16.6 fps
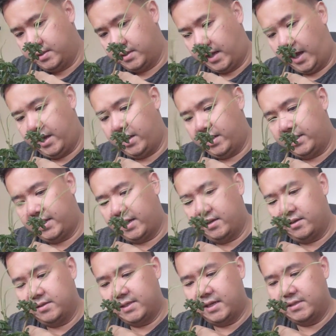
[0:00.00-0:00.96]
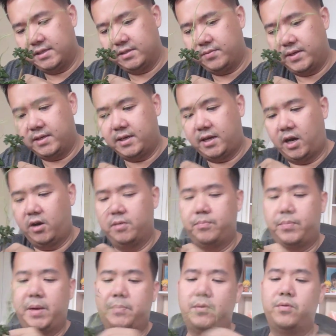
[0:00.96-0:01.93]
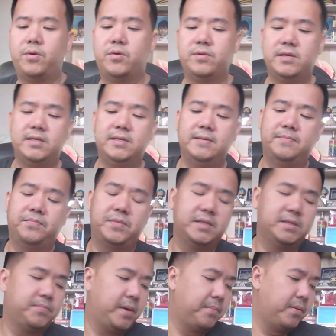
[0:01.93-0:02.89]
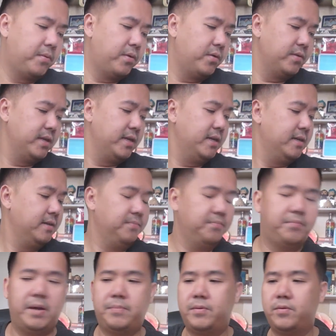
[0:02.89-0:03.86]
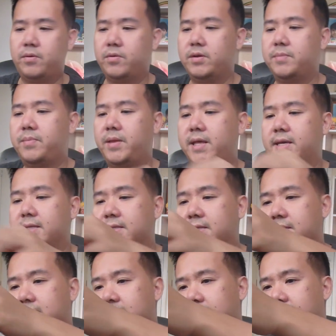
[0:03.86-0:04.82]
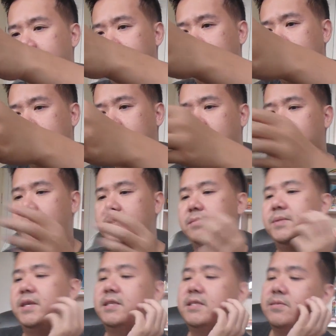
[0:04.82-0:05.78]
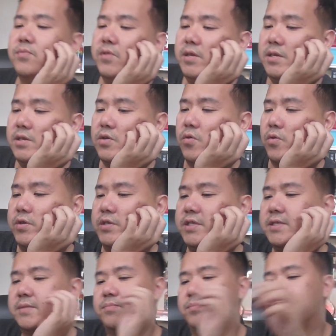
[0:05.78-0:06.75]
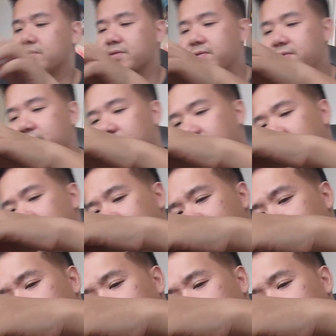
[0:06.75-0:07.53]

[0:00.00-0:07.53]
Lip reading: I honestly, I just want to call it pepperoni. It's pepperoni plant. It's really gorgeous and beautiful